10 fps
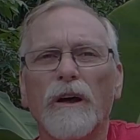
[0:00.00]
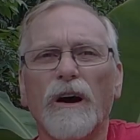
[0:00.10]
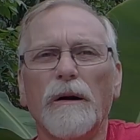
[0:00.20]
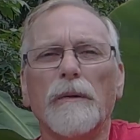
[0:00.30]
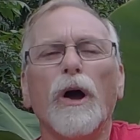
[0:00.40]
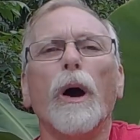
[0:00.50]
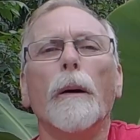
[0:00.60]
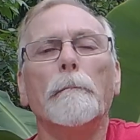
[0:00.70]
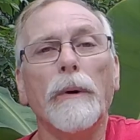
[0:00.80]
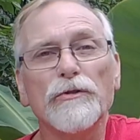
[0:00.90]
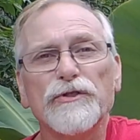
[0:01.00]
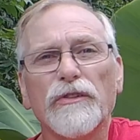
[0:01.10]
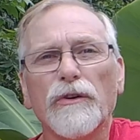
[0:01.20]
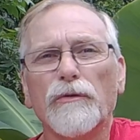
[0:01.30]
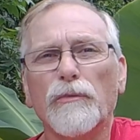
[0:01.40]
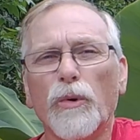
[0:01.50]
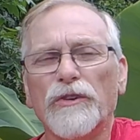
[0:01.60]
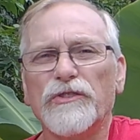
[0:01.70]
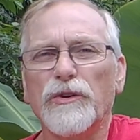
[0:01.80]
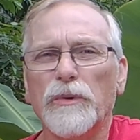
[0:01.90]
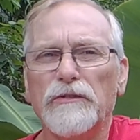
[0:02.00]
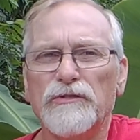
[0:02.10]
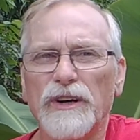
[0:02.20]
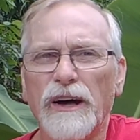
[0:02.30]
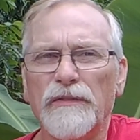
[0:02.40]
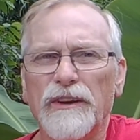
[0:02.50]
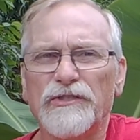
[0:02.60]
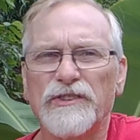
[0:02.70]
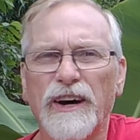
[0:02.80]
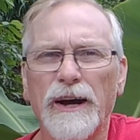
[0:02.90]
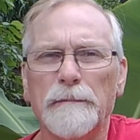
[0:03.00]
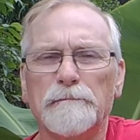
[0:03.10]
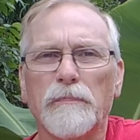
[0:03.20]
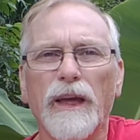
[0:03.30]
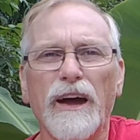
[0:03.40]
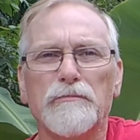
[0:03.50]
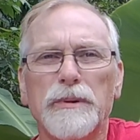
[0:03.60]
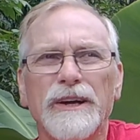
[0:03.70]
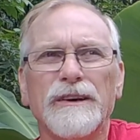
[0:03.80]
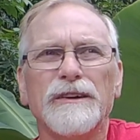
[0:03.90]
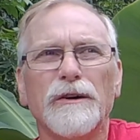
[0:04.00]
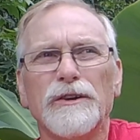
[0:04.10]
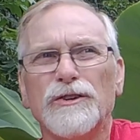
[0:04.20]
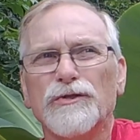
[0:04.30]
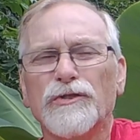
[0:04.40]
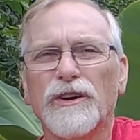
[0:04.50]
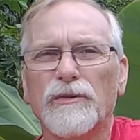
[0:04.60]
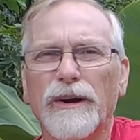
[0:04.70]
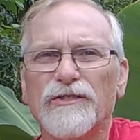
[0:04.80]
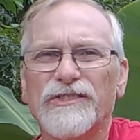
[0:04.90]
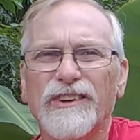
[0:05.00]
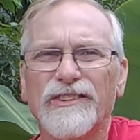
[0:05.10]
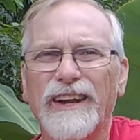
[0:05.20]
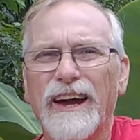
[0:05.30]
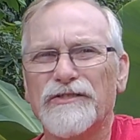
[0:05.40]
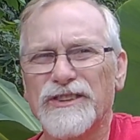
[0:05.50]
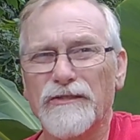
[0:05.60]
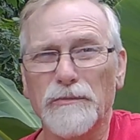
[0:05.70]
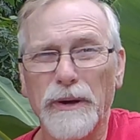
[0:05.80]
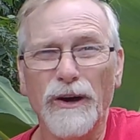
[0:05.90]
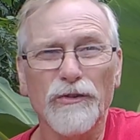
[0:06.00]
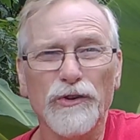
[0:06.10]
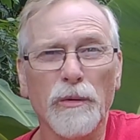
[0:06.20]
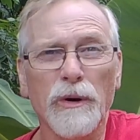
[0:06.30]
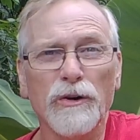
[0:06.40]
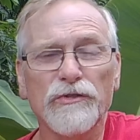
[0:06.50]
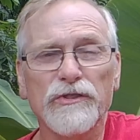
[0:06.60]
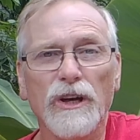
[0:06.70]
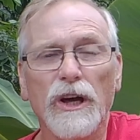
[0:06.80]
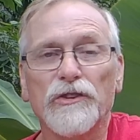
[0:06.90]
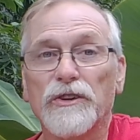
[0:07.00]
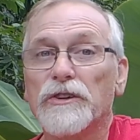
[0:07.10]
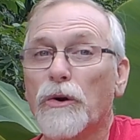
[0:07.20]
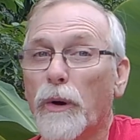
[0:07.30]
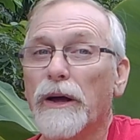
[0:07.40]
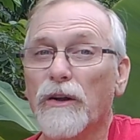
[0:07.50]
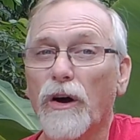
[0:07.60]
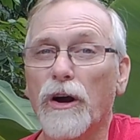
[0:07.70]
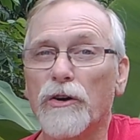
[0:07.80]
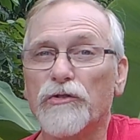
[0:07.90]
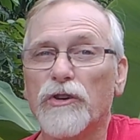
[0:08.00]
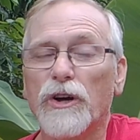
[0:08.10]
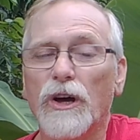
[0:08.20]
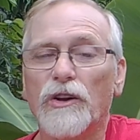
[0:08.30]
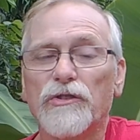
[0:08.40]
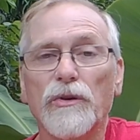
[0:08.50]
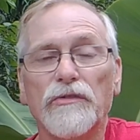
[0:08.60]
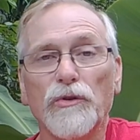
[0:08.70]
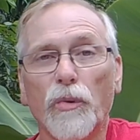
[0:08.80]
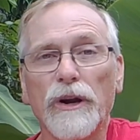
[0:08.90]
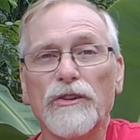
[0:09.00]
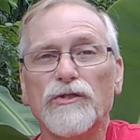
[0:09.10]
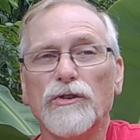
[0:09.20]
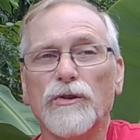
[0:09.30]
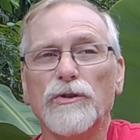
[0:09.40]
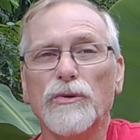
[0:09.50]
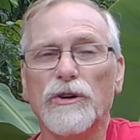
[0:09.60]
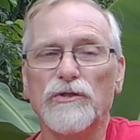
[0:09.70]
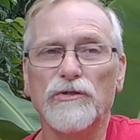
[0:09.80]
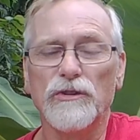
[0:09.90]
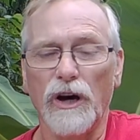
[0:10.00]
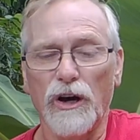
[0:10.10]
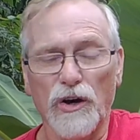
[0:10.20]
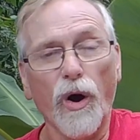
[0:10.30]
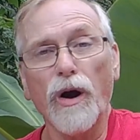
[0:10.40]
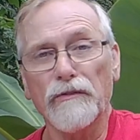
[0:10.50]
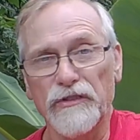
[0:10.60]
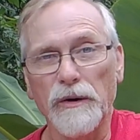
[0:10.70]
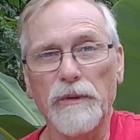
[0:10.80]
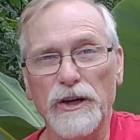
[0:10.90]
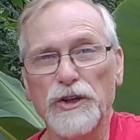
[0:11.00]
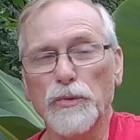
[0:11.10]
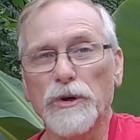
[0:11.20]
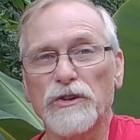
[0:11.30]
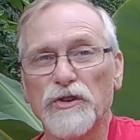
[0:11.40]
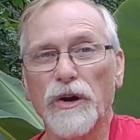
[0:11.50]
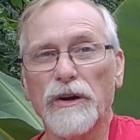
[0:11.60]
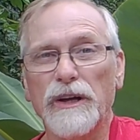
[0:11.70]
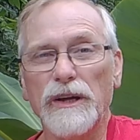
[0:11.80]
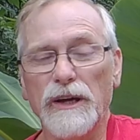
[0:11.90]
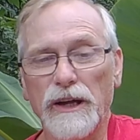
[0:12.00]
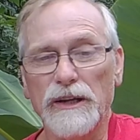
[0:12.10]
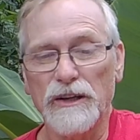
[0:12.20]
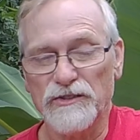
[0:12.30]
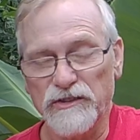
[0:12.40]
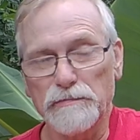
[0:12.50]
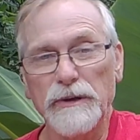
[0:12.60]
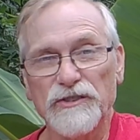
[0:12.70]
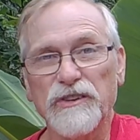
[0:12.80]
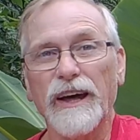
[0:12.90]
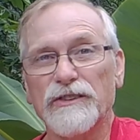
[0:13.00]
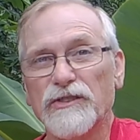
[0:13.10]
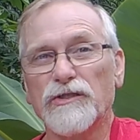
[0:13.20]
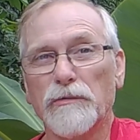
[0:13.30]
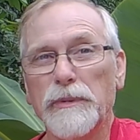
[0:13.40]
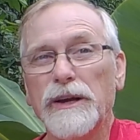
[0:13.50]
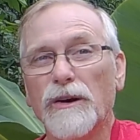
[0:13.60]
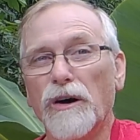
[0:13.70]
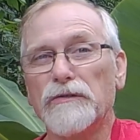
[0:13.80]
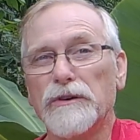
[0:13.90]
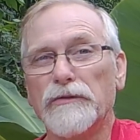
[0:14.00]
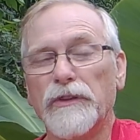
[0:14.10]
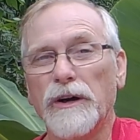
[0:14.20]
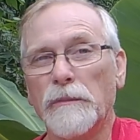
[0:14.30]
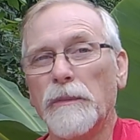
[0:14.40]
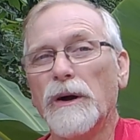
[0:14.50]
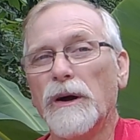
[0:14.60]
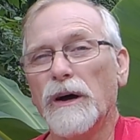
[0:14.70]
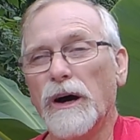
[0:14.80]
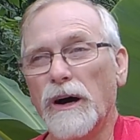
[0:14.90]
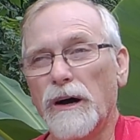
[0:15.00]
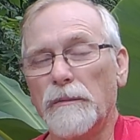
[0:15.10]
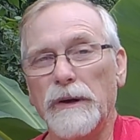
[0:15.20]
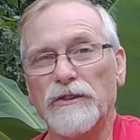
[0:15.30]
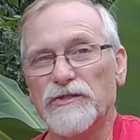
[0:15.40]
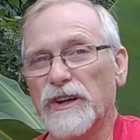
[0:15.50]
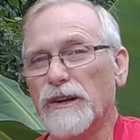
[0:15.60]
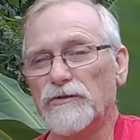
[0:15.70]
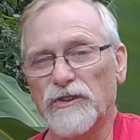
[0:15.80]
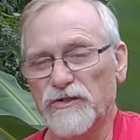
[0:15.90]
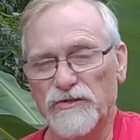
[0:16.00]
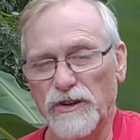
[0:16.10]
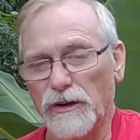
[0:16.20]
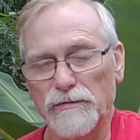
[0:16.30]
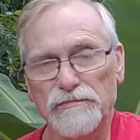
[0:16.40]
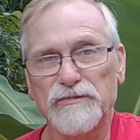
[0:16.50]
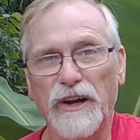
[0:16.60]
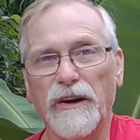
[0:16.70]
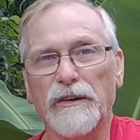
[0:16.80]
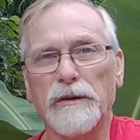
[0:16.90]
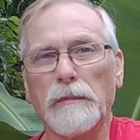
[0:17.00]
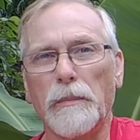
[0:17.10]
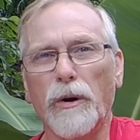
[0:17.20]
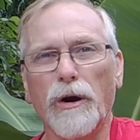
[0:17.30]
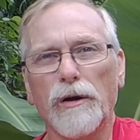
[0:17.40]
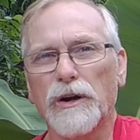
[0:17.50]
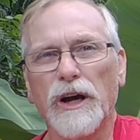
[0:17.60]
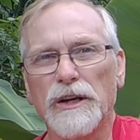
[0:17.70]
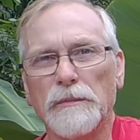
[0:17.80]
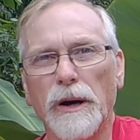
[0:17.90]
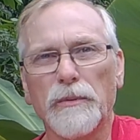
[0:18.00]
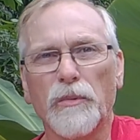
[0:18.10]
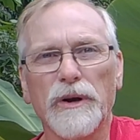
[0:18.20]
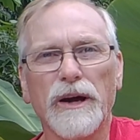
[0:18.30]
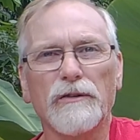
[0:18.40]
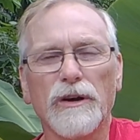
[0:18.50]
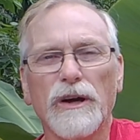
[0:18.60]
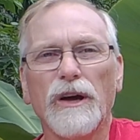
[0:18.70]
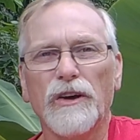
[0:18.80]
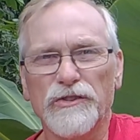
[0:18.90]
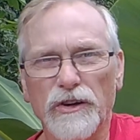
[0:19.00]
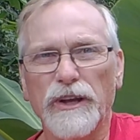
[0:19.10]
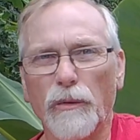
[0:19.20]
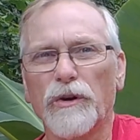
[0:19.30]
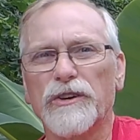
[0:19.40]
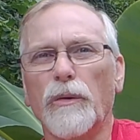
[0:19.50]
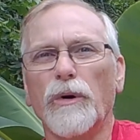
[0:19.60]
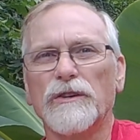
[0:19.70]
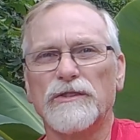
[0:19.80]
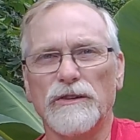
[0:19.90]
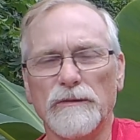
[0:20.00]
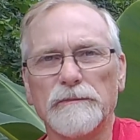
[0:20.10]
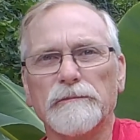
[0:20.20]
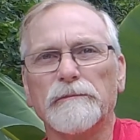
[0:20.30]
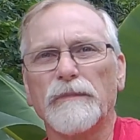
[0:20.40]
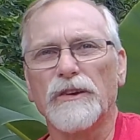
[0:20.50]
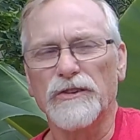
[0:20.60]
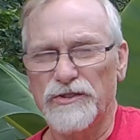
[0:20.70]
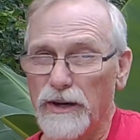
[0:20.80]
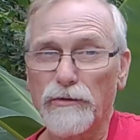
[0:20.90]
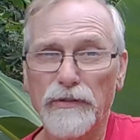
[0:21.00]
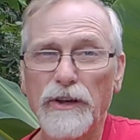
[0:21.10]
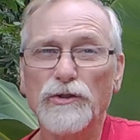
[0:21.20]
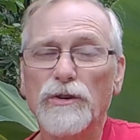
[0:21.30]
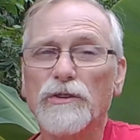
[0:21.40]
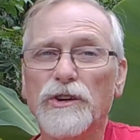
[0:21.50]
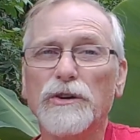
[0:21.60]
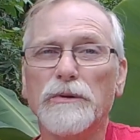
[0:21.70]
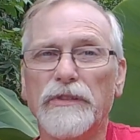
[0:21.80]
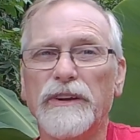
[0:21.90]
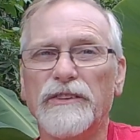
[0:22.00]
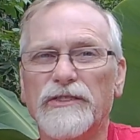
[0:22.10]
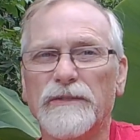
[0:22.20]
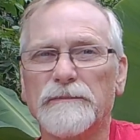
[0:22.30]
Uh, most of the ones that we've done this time have been usually around six and a half, seven pounds almost, so they're quite large. So if you wanted to, you could uh, carve them like you would a turkey and get big slices of meat off of them um, instead of just, you know, tearing them apart or cutting them up or whatever. So that works out well too. So several things you can do with these.